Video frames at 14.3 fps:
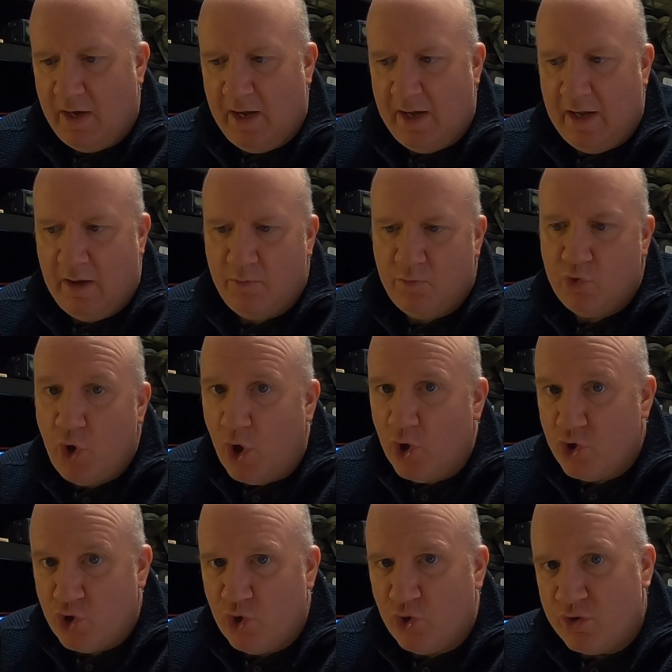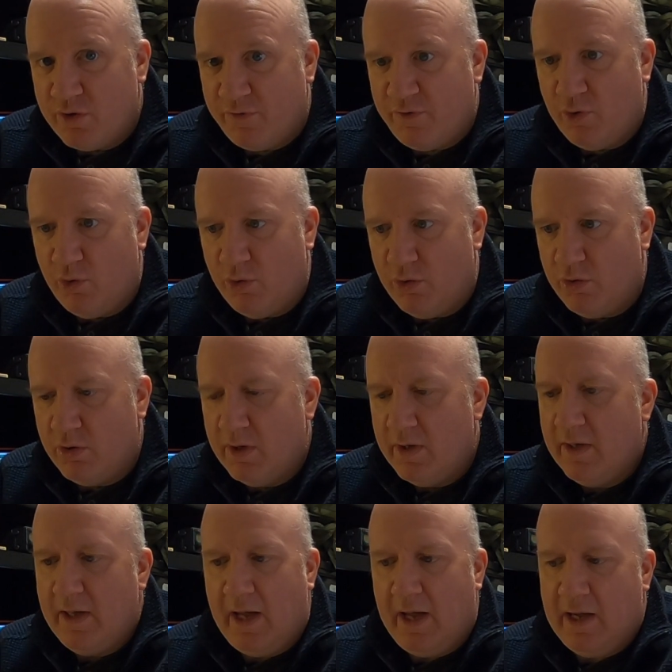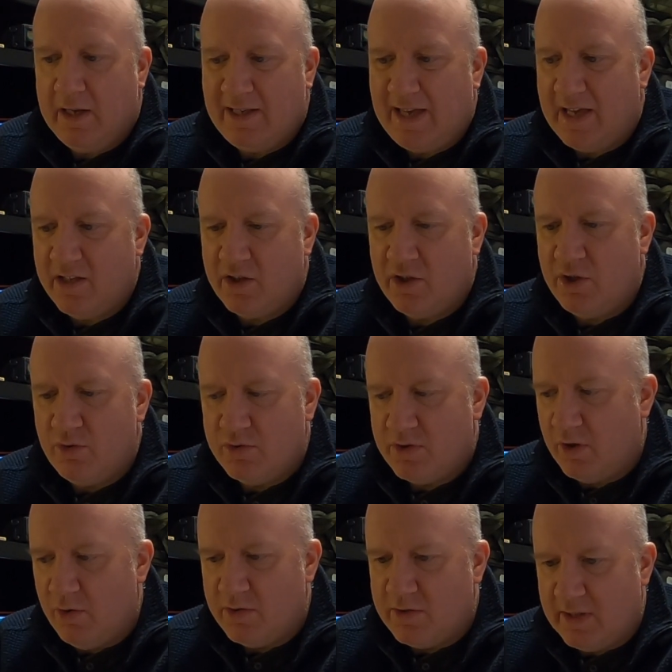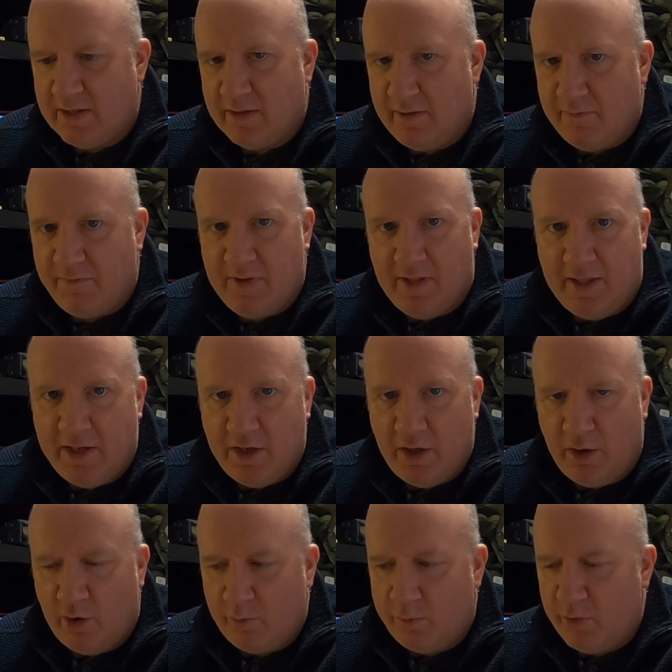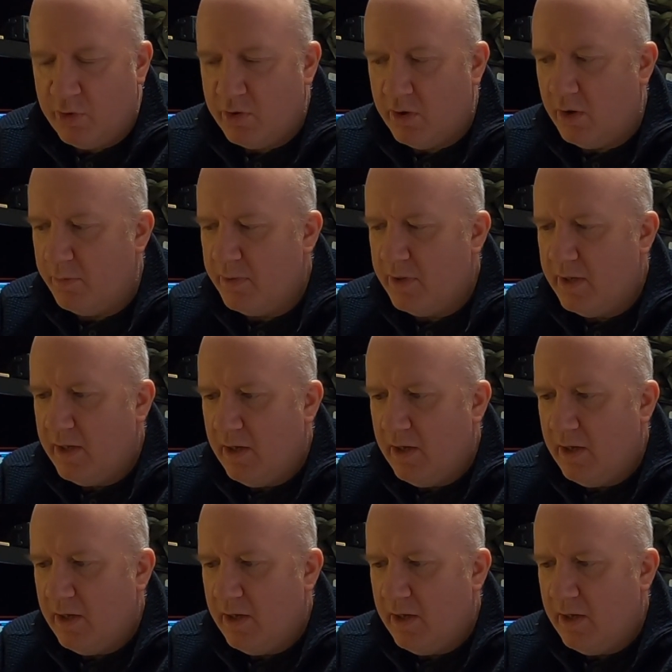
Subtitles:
not just for getting QSOs and filling your logbook up,